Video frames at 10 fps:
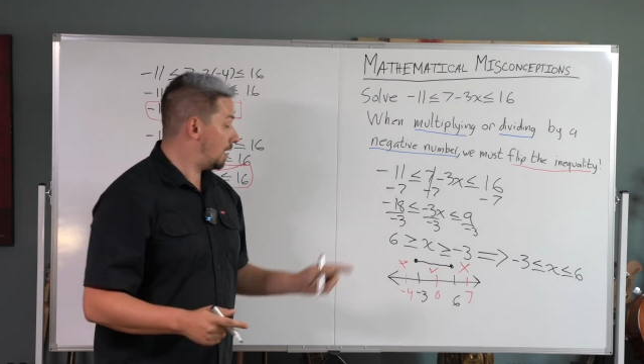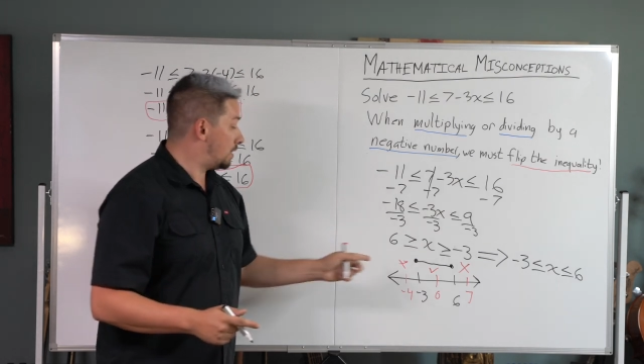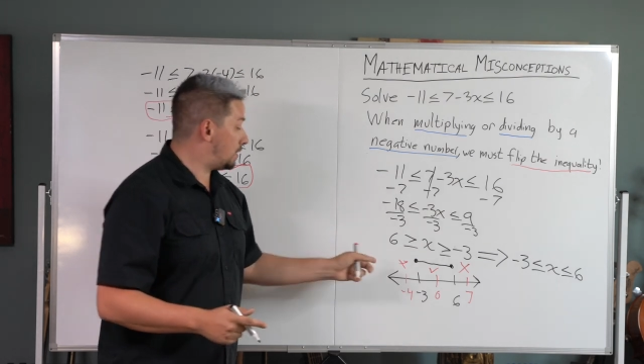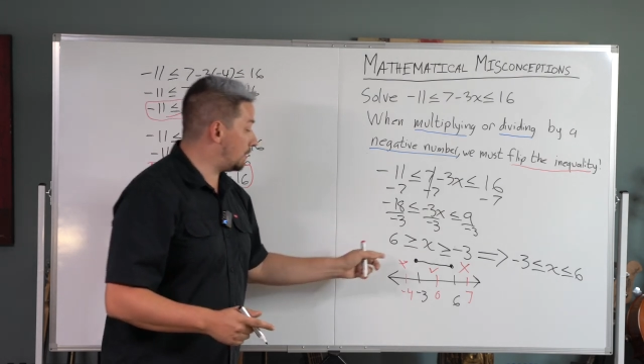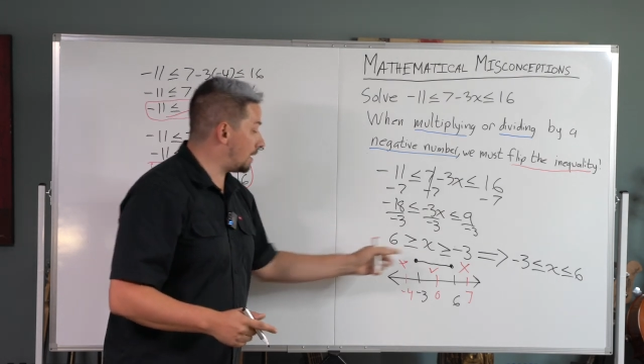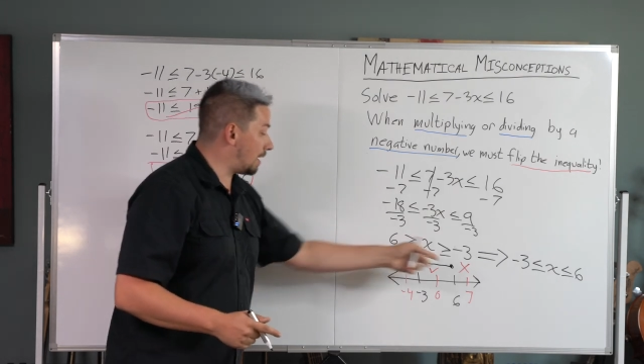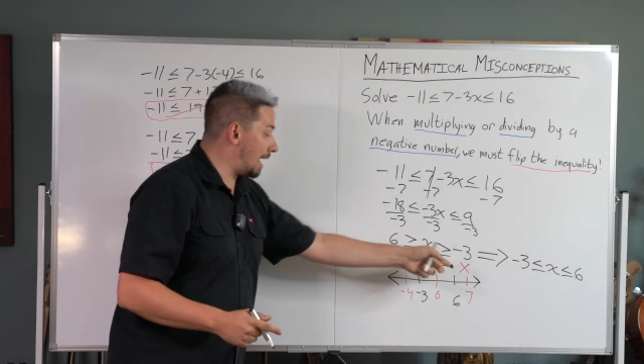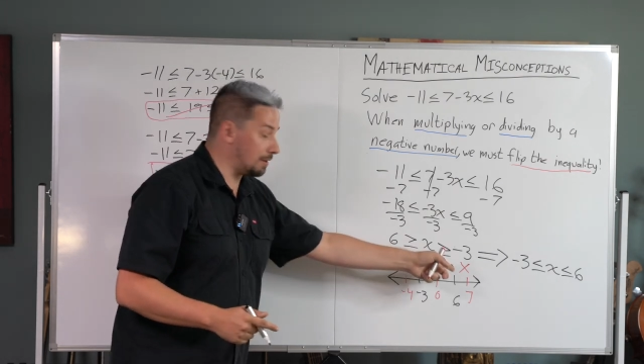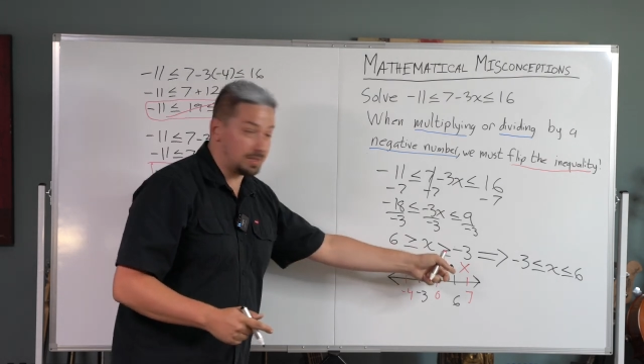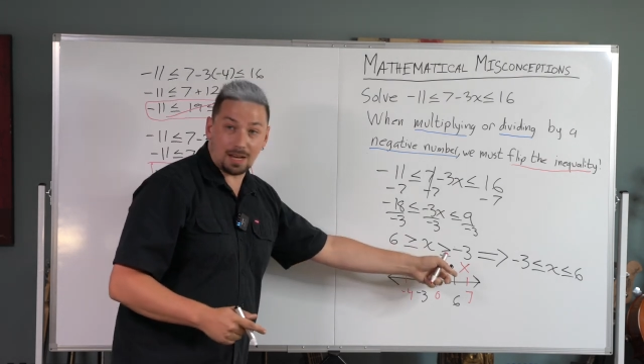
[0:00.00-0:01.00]
2 that are
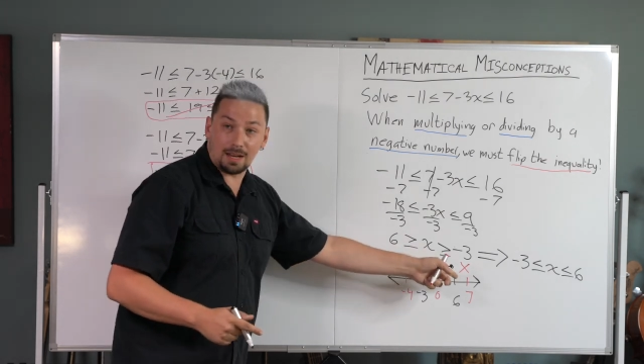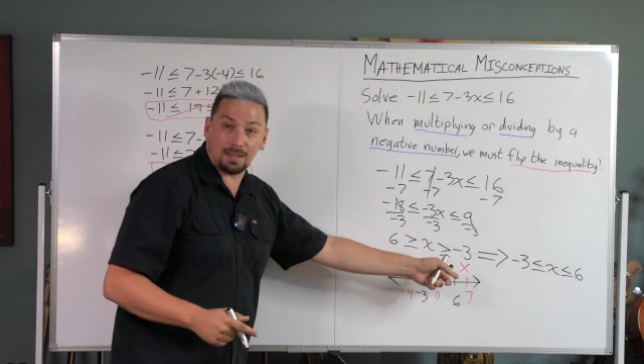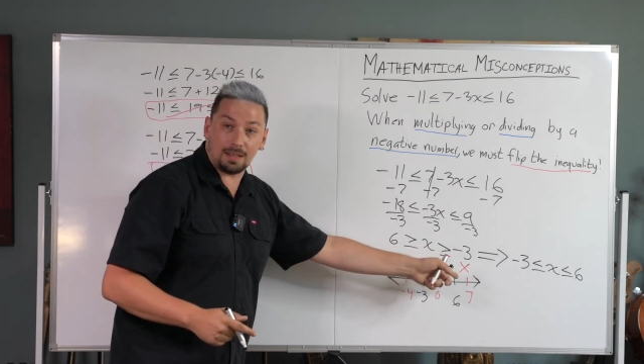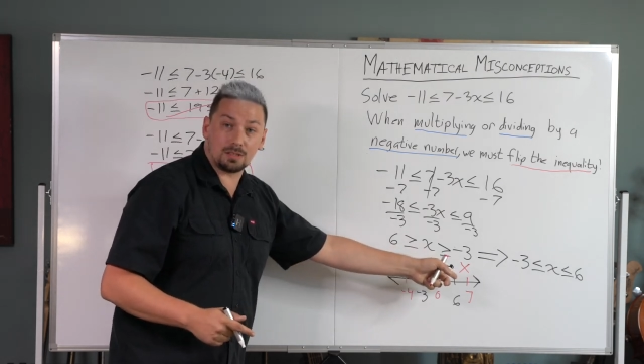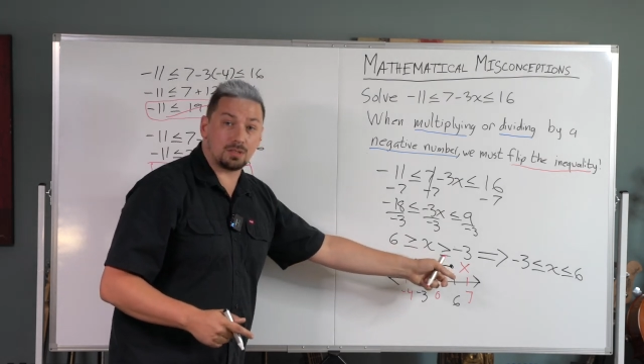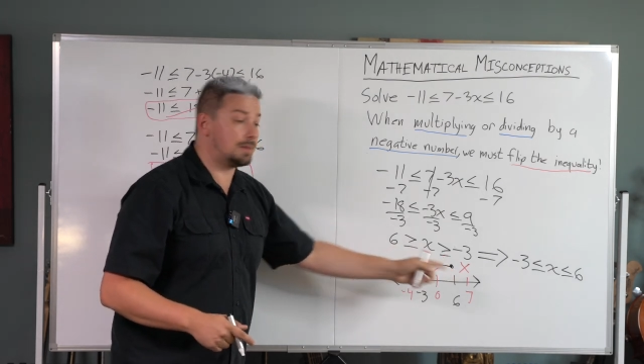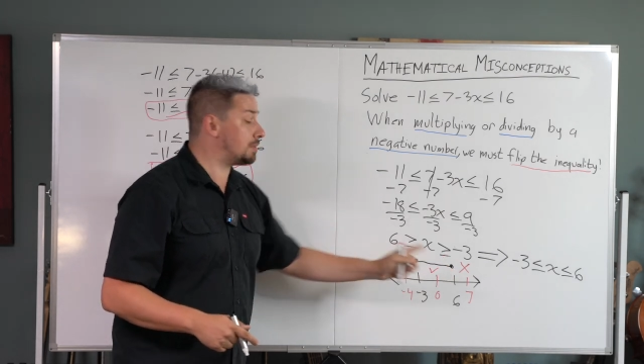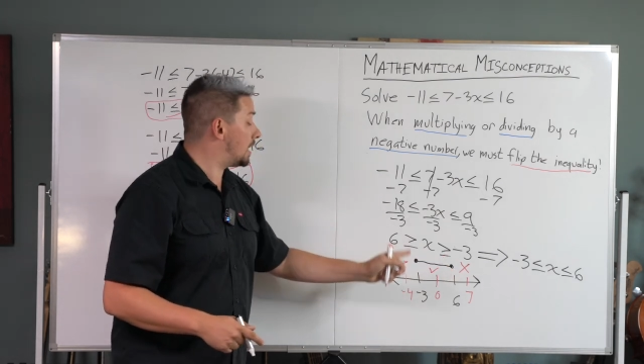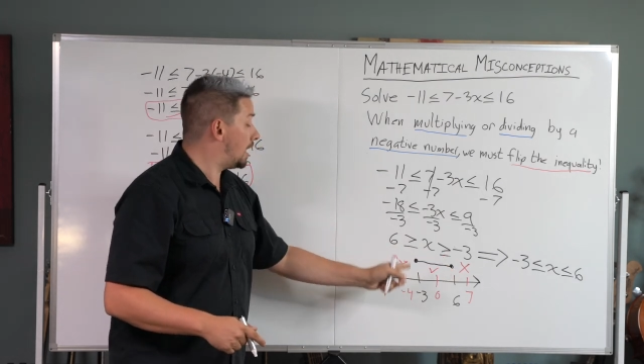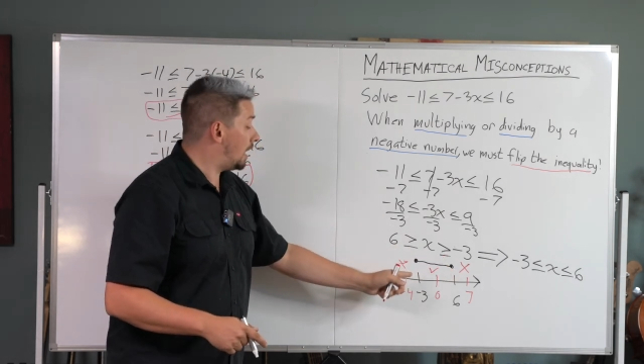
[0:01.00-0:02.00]
outside of the
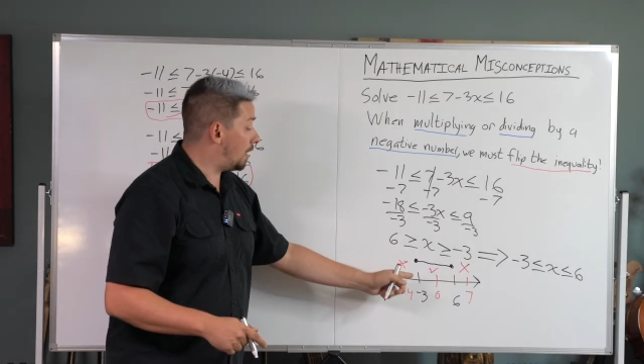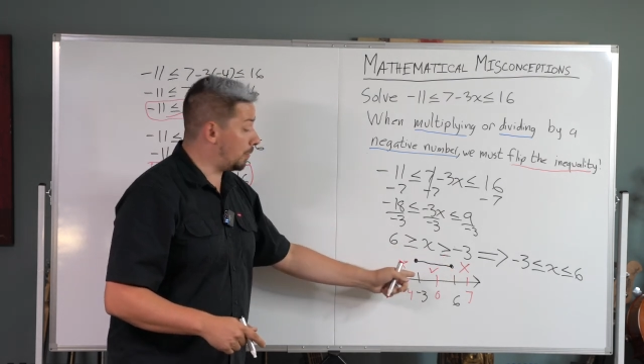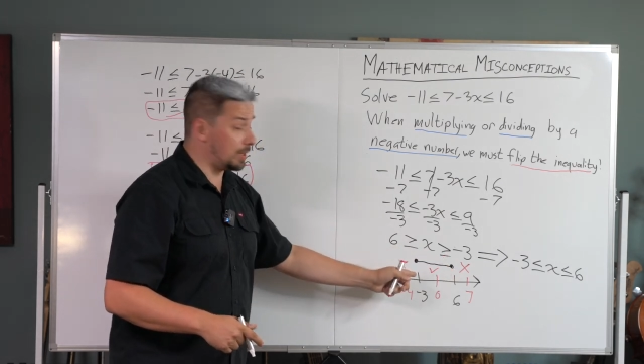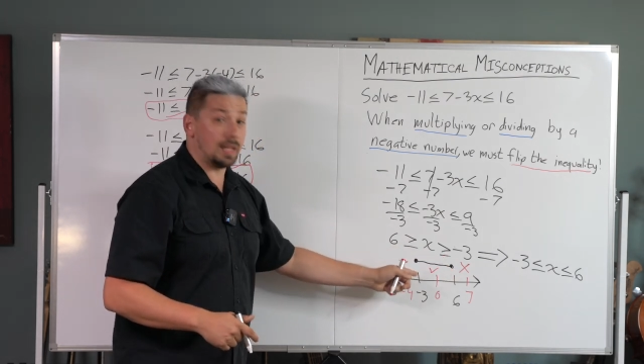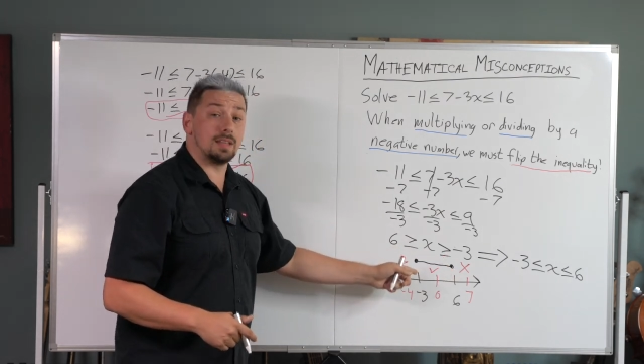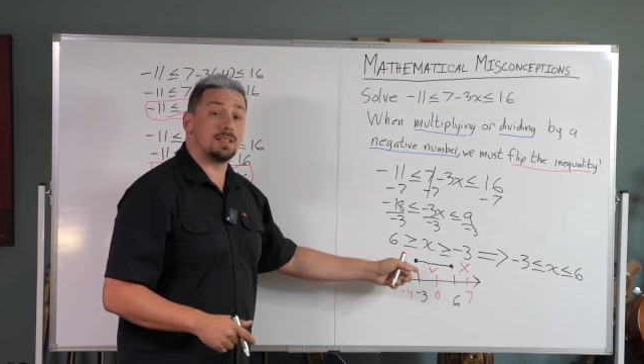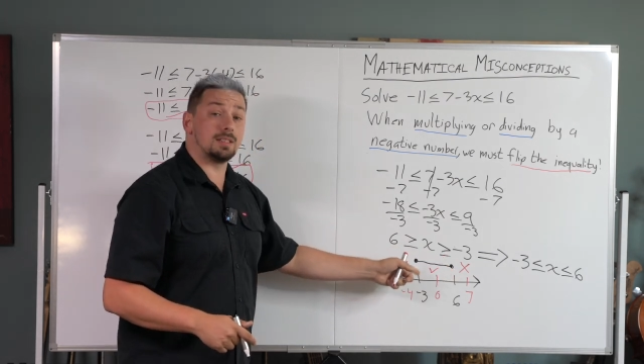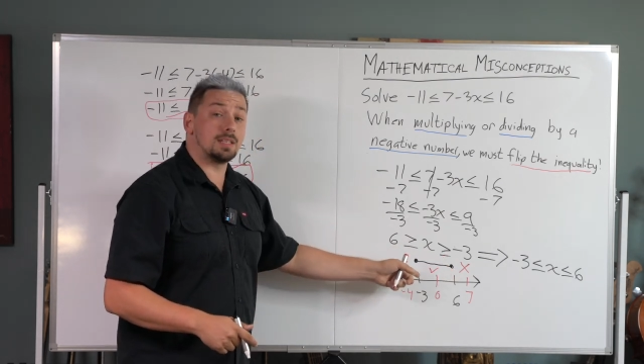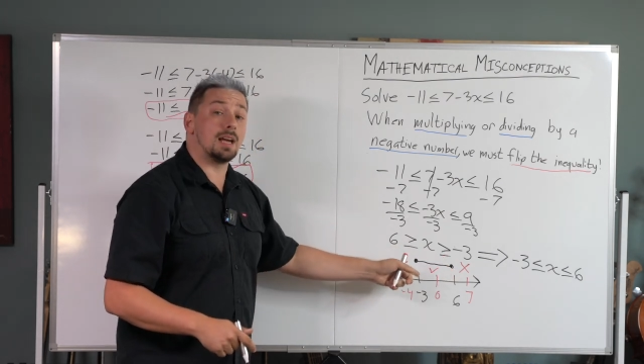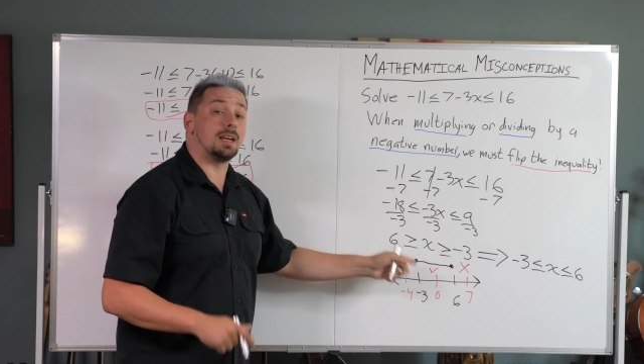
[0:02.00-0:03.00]
extremes and 1 that is
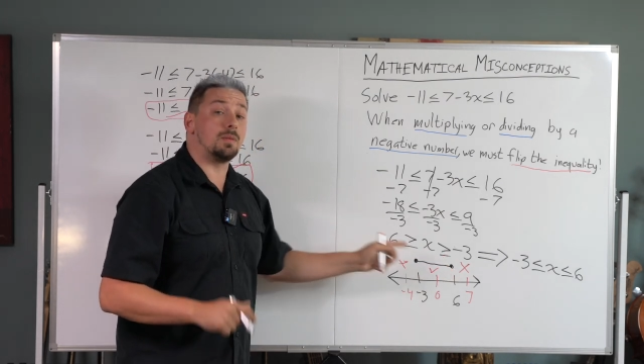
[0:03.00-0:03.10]
inside.